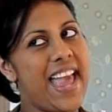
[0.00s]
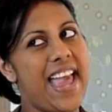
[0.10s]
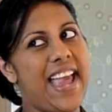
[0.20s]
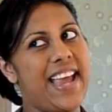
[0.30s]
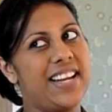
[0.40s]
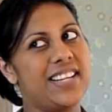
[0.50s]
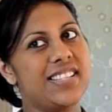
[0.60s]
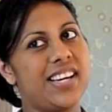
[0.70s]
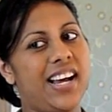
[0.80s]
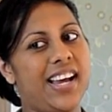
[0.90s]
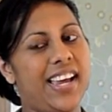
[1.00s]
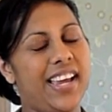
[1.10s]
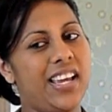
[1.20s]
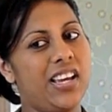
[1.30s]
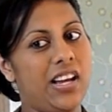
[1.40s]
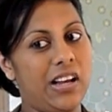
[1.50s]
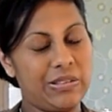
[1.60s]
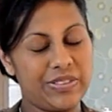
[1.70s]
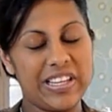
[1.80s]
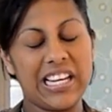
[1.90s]
and I
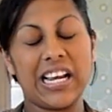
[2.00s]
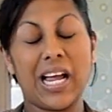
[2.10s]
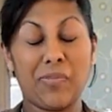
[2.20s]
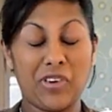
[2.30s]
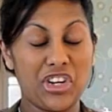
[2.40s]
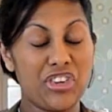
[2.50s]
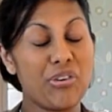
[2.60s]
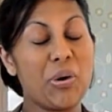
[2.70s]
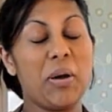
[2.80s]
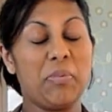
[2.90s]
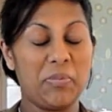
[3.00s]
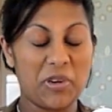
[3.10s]
was feeling like I'm gonna throw up